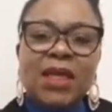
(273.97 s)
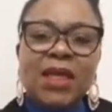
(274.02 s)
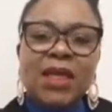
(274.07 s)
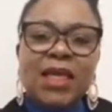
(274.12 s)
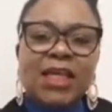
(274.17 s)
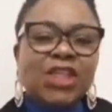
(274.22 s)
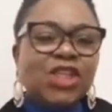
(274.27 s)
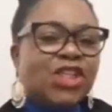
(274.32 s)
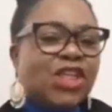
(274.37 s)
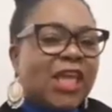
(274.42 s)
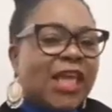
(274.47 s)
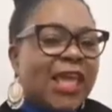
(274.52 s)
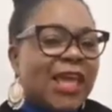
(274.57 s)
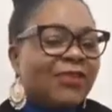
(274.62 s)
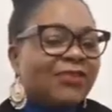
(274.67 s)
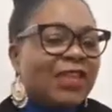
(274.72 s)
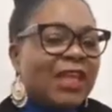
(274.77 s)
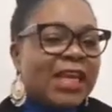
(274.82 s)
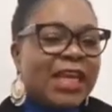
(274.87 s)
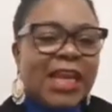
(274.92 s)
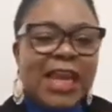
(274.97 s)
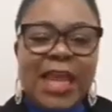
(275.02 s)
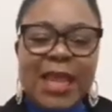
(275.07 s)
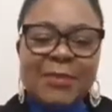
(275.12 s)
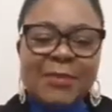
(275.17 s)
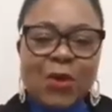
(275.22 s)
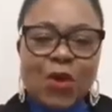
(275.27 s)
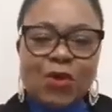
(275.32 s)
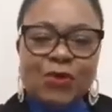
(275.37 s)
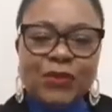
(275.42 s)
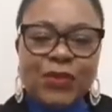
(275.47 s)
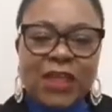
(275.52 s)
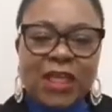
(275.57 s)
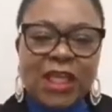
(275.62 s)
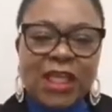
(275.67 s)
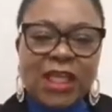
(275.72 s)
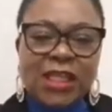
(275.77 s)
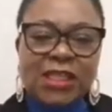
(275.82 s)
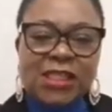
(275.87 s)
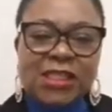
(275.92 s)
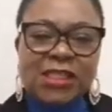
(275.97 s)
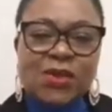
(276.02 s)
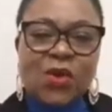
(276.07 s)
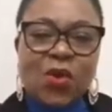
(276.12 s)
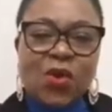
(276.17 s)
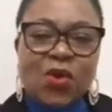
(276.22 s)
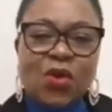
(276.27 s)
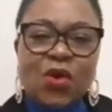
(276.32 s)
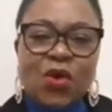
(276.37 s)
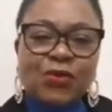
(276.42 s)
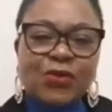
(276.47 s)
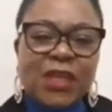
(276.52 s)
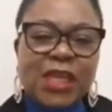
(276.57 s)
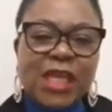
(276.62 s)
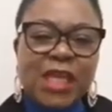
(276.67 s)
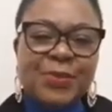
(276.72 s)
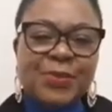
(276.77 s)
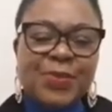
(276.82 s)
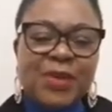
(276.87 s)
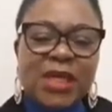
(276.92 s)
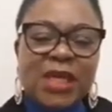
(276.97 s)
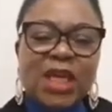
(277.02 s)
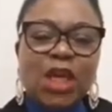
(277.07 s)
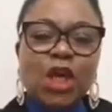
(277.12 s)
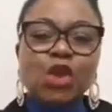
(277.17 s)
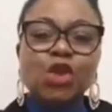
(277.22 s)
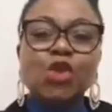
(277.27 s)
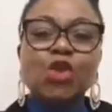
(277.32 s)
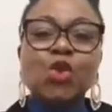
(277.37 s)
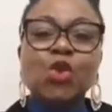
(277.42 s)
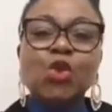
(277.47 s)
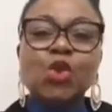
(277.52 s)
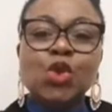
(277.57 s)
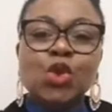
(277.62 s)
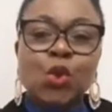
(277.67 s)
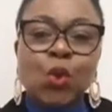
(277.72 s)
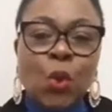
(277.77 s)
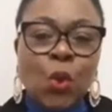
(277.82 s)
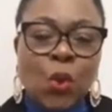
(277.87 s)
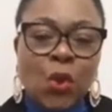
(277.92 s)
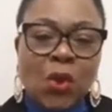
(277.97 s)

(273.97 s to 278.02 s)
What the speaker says: she gave the name of the song, of the EP, Juju.